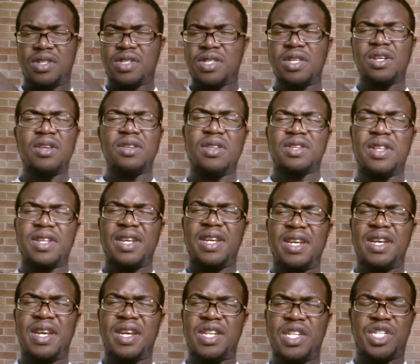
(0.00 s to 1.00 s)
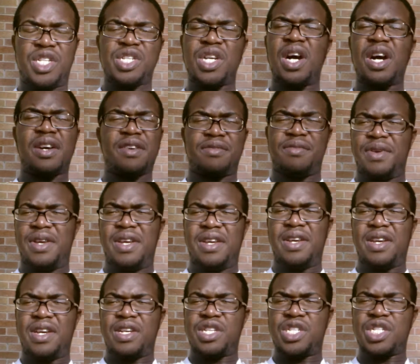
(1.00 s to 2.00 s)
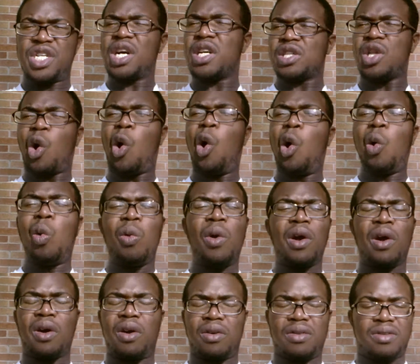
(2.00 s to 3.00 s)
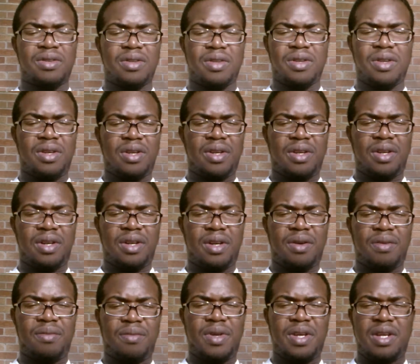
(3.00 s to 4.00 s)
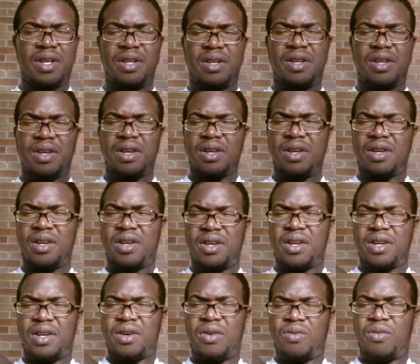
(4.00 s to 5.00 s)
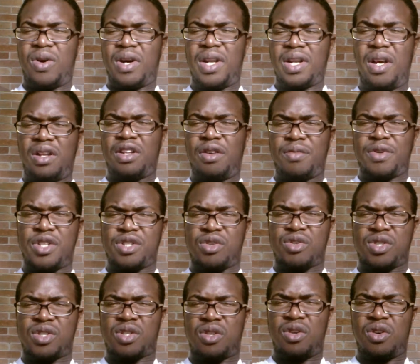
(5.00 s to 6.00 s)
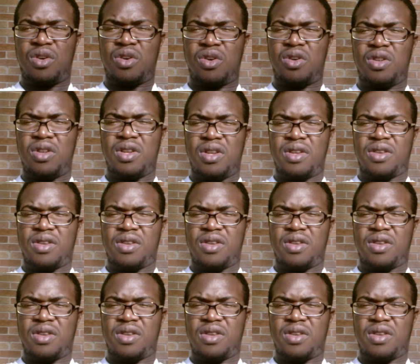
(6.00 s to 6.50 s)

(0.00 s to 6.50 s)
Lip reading: totally shocked me. Shocked the whole world. I mean, one elementary school,